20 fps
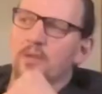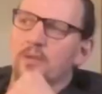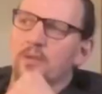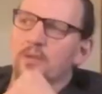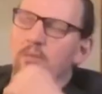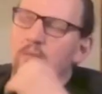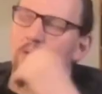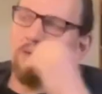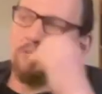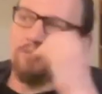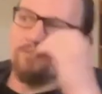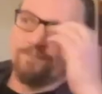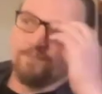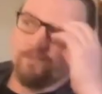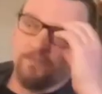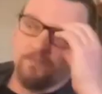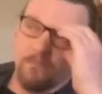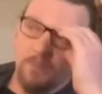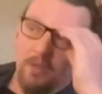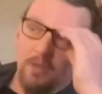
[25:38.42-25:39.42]
Well,
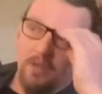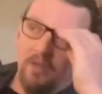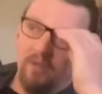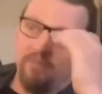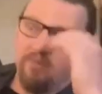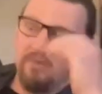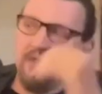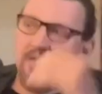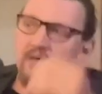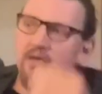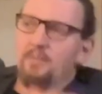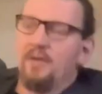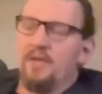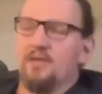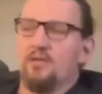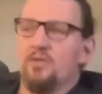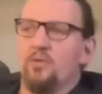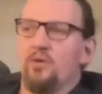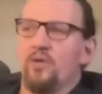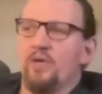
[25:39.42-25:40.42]
you think
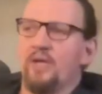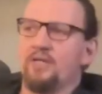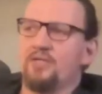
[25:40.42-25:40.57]
about the word